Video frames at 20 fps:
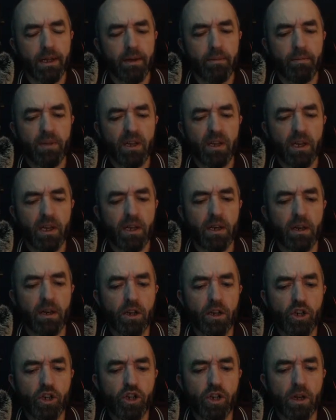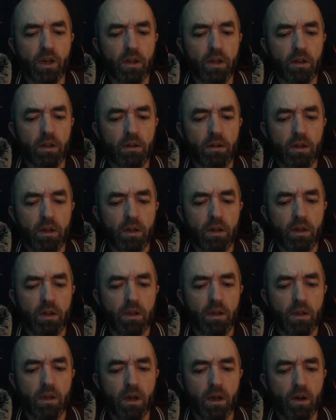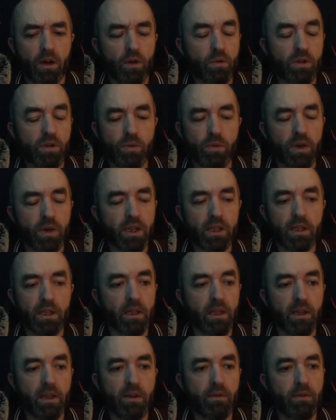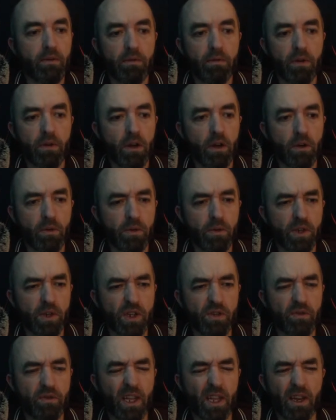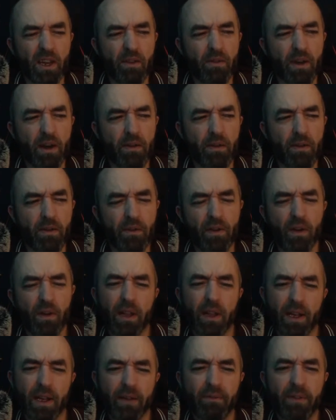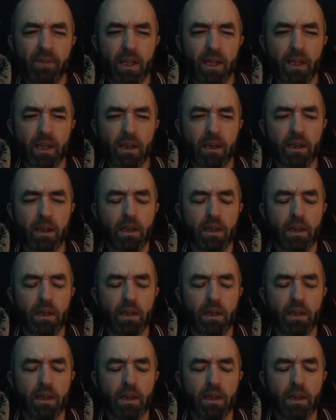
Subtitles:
But in a nutshell, I always wanted to leave. I never felt like I fit in.